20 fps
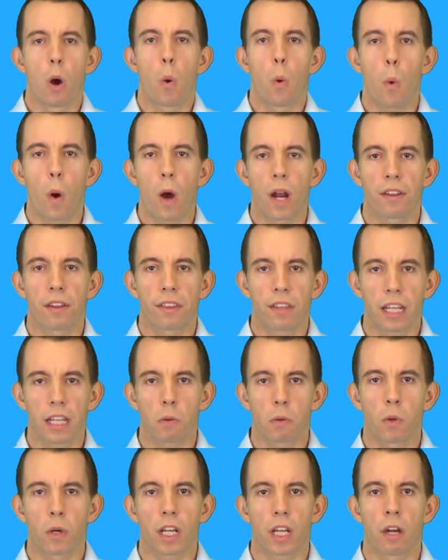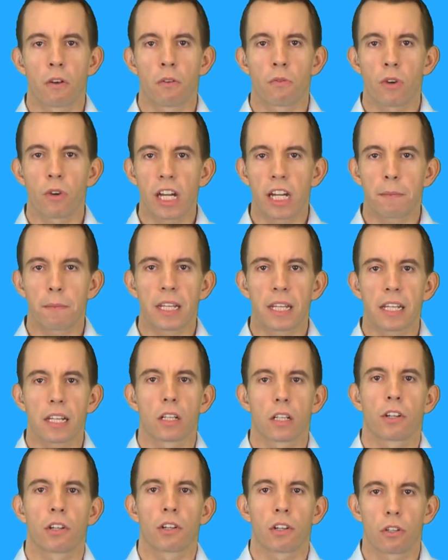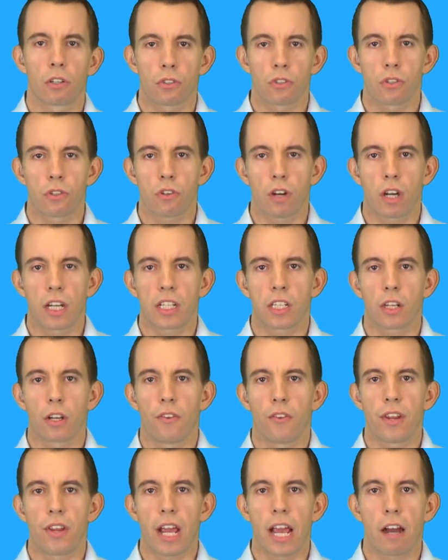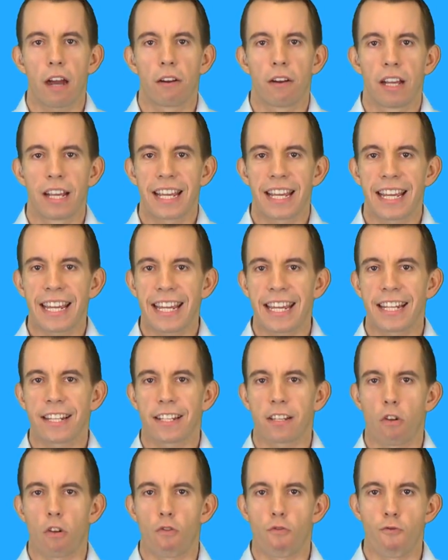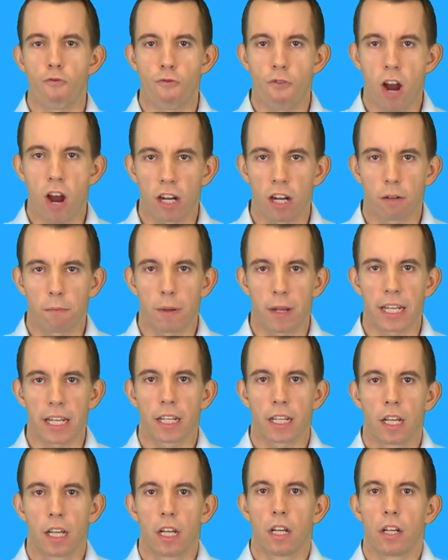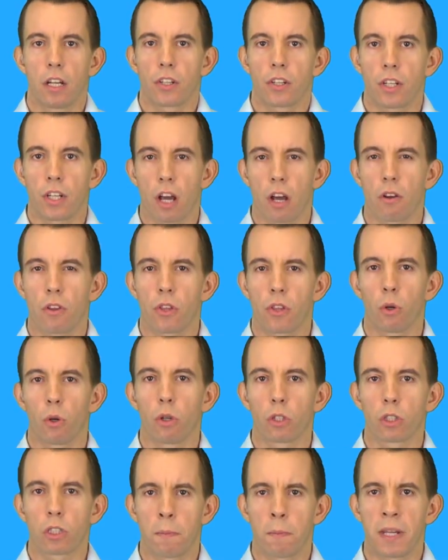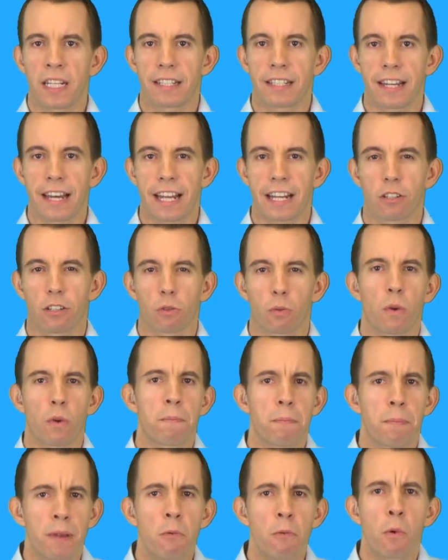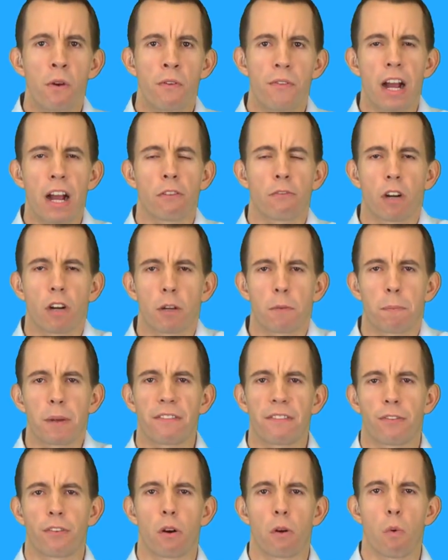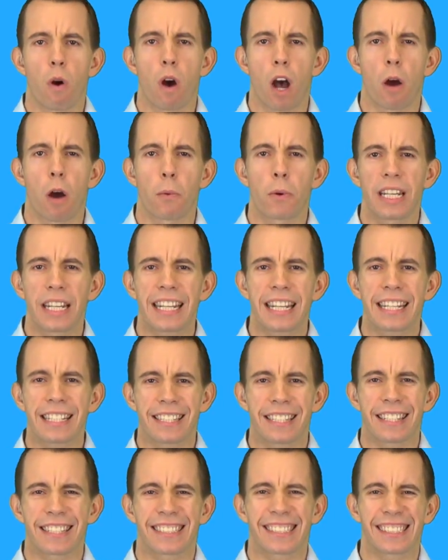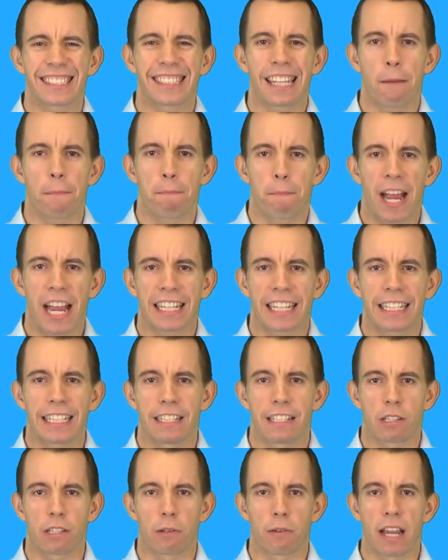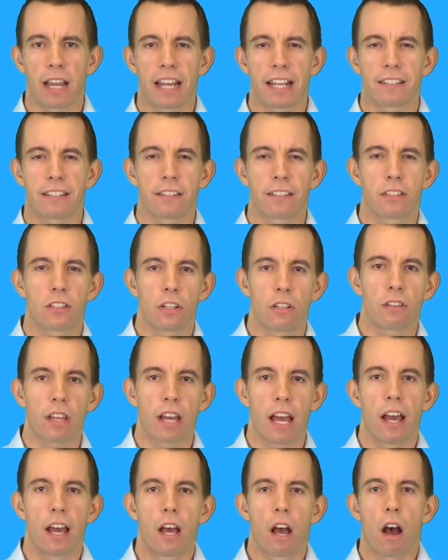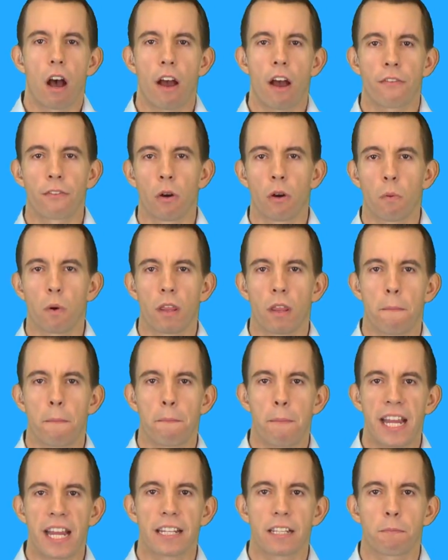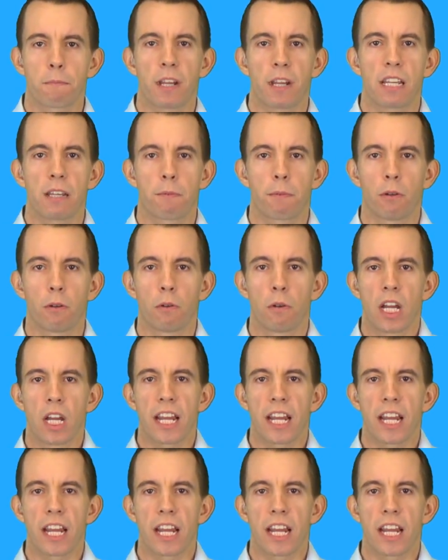one thing we're going to really be concentrating on now is rugby. You know, the autumn internationals, we've been without rugby for a while. We need to get back into it. And to do that, I've got one of the best people